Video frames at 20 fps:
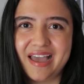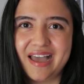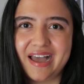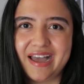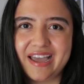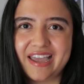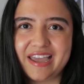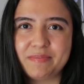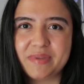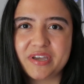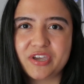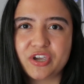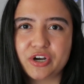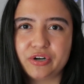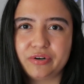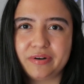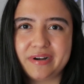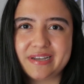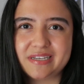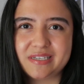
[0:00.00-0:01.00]
I am a
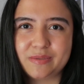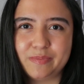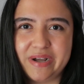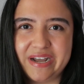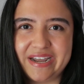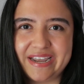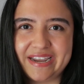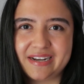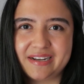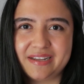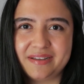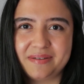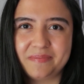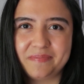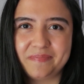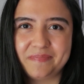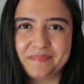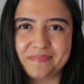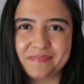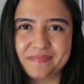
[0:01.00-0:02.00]
curious mind.
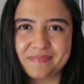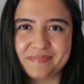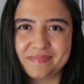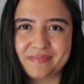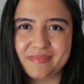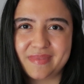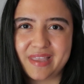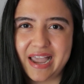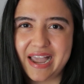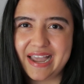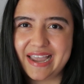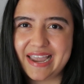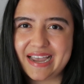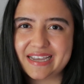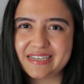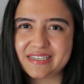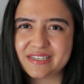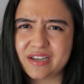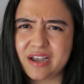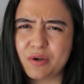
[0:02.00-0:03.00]
I
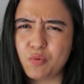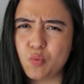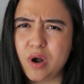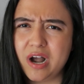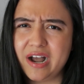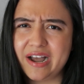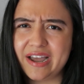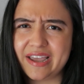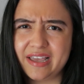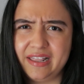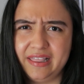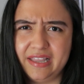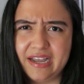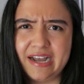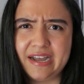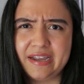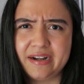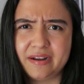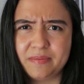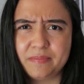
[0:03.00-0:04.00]
ask why a
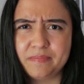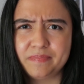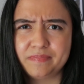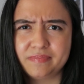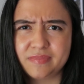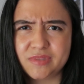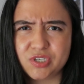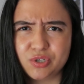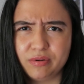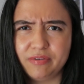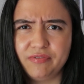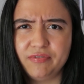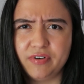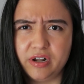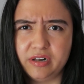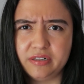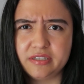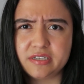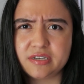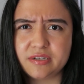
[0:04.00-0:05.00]
lot, to a
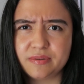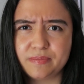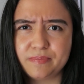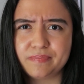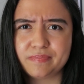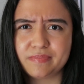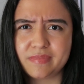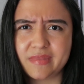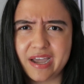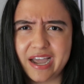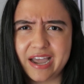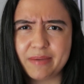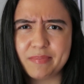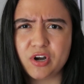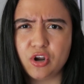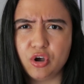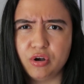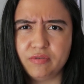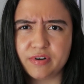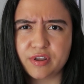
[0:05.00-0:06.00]
fault. I'm
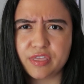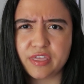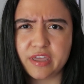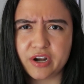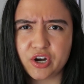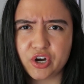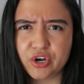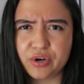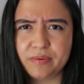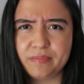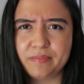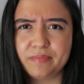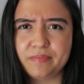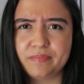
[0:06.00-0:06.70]
an overthinker.